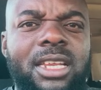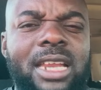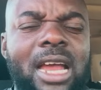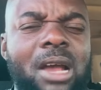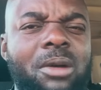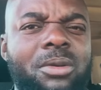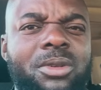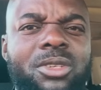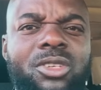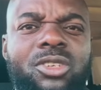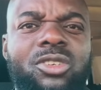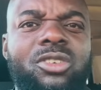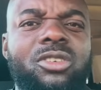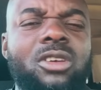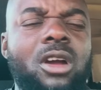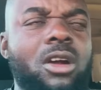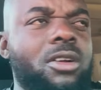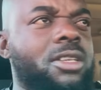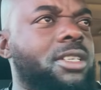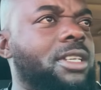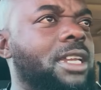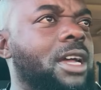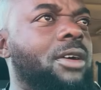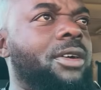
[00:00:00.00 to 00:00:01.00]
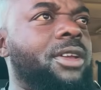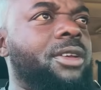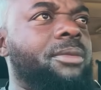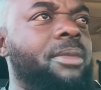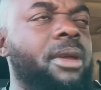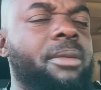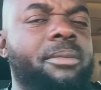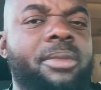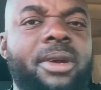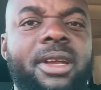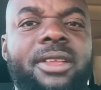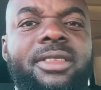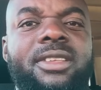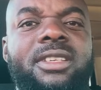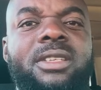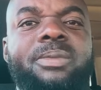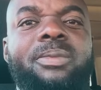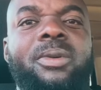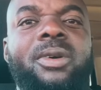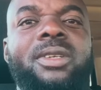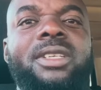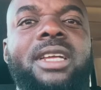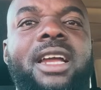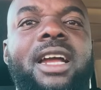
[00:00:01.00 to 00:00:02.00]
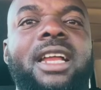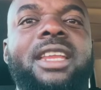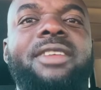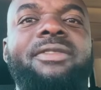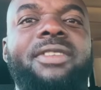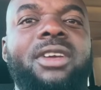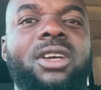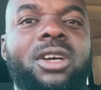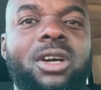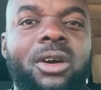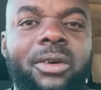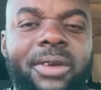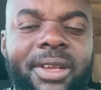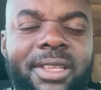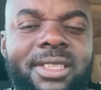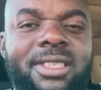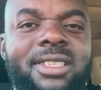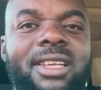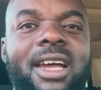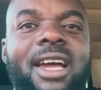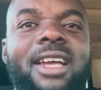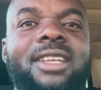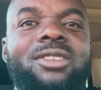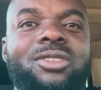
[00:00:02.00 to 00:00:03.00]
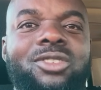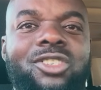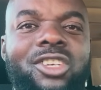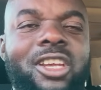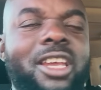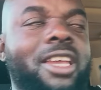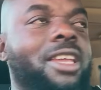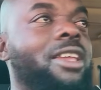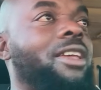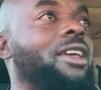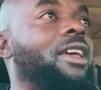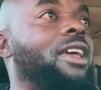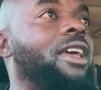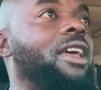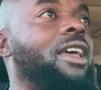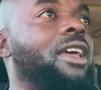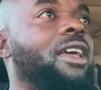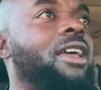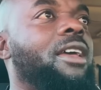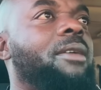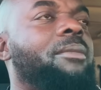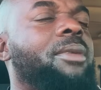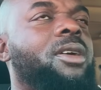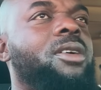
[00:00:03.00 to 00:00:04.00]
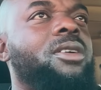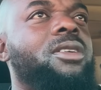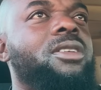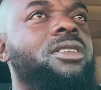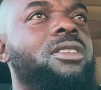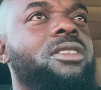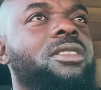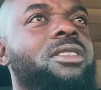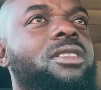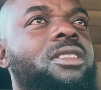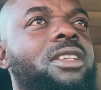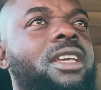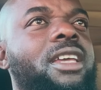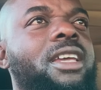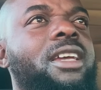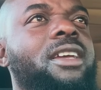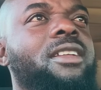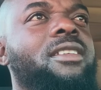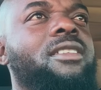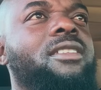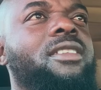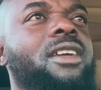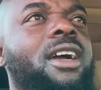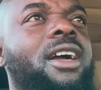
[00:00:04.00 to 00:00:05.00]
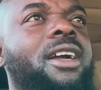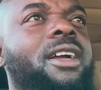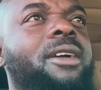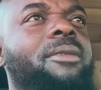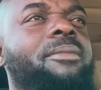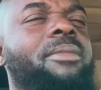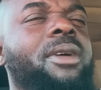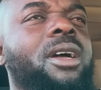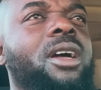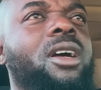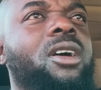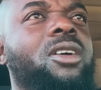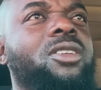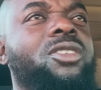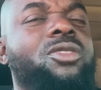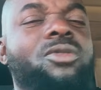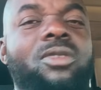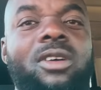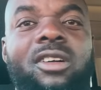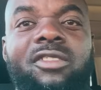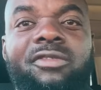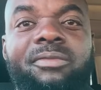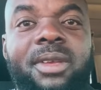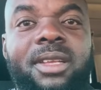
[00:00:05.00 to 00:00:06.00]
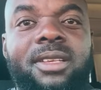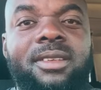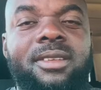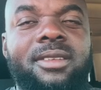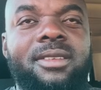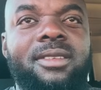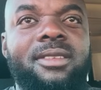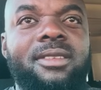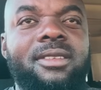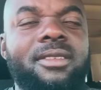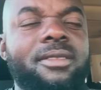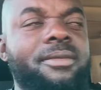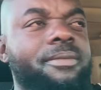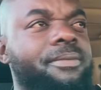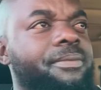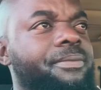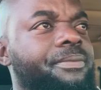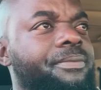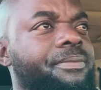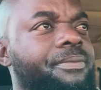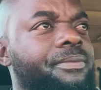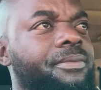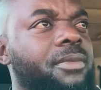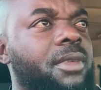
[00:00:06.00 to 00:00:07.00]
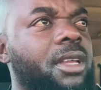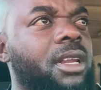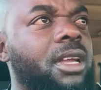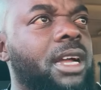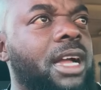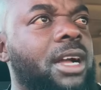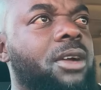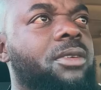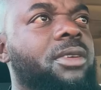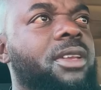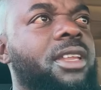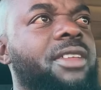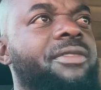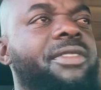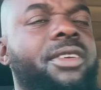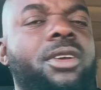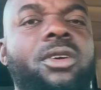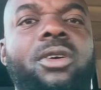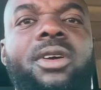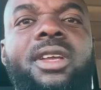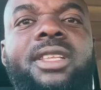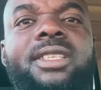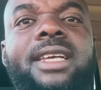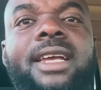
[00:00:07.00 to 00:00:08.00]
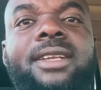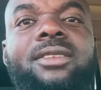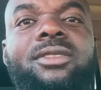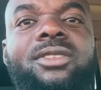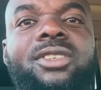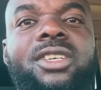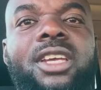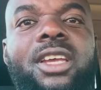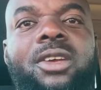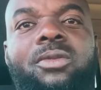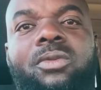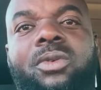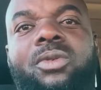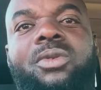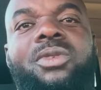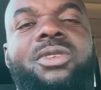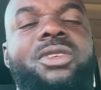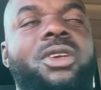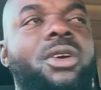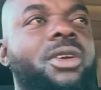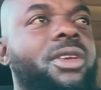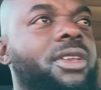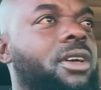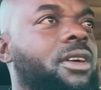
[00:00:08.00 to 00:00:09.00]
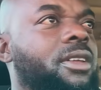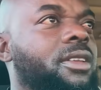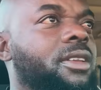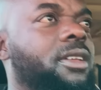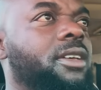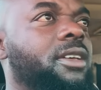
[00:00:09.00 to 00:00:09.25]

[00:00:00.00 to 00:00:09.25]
I was shocked. Now, remember, at this point, I can't even go inside to check, because they had dug about 12 meters. I couldn't even go inside to check what was going on.